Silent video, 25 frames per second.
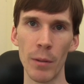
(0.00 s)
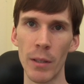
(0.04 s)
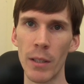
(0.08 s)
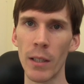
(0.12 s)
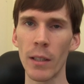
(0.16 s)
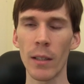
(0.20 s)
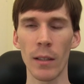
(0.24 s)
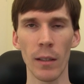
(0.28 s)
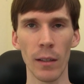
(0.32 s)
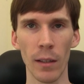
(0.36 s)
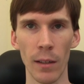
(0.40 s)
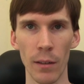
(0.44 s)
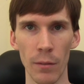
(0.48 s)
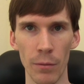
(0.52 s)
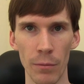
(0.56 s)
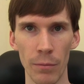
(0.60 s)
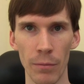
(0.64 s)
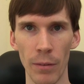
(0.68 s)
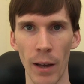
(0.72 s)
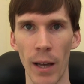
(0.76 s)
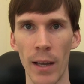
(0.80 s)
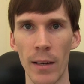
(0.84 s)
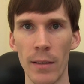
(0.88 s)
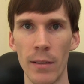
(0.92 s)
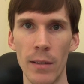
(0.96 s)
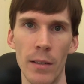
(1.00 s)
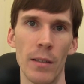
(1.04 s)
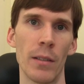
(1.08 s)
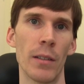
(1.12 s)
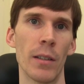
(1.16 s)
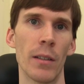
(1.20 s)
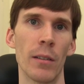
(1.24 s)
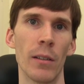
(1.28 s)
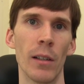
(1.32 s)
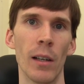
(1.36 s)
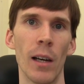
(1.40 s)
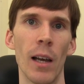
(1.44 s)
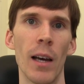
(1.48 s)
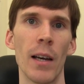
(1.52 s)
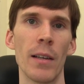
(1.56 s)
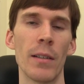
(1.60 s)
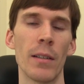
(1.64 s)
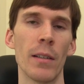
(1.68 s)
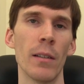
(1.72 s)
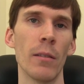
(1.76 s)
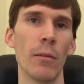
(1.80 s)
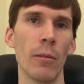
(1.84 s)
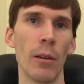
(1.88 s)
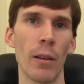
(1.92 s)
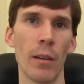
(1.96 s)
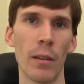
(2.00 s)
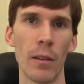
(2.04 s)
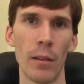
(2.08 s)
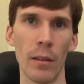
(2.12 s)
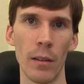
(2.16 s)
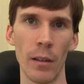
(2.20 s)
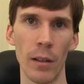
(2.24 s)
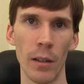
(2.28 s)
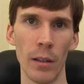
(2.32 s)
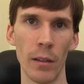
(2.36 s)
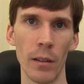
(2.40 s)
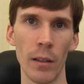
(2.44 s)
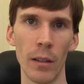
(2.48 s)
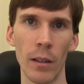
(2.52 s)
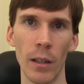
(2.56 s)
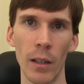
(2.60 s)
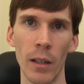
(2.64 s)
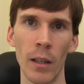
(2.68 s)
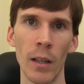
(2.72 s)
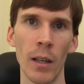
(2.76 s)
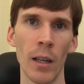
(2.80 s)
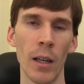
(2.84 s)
particularly fancy serializer with, it